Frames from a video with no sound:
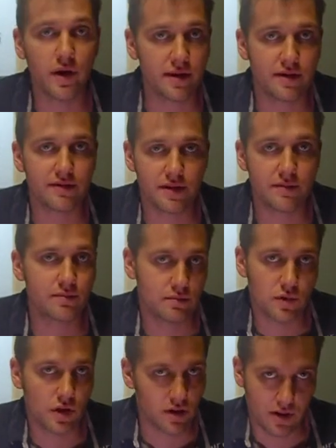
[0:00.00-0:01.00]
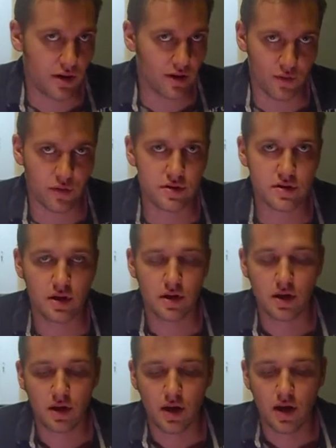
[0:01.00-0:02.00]
weightlifting, or in other words,
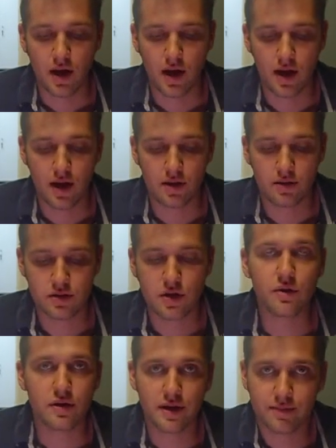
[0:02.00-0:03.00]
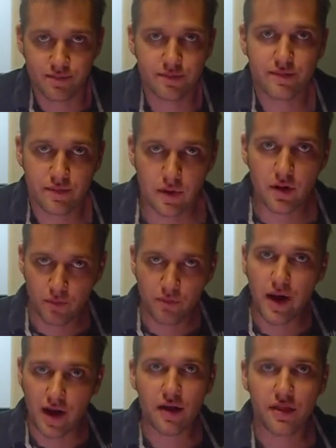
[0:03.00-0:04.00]
and so like
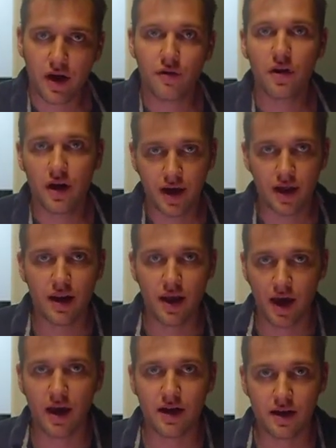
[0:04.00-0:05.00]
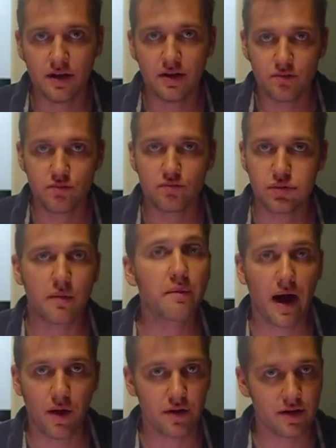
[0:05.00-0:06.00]
marathon running and like
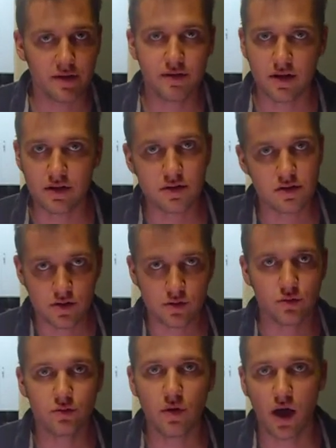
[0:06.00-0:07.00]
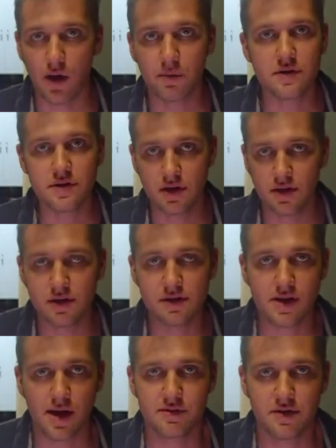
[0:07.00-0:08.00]
powerlifting, two opposite
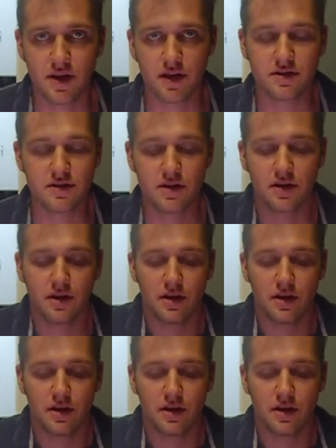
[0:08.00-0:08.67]
types of things.